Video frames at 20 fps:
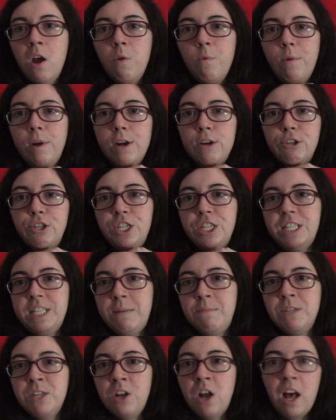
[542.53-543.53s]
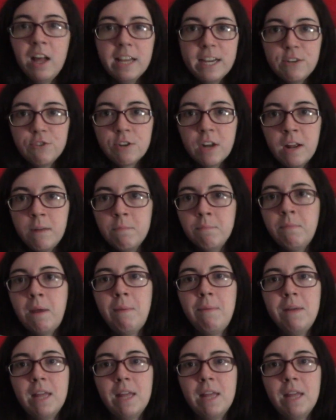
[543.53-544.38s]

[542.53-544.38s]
where she seemed to not like Trent. Maybe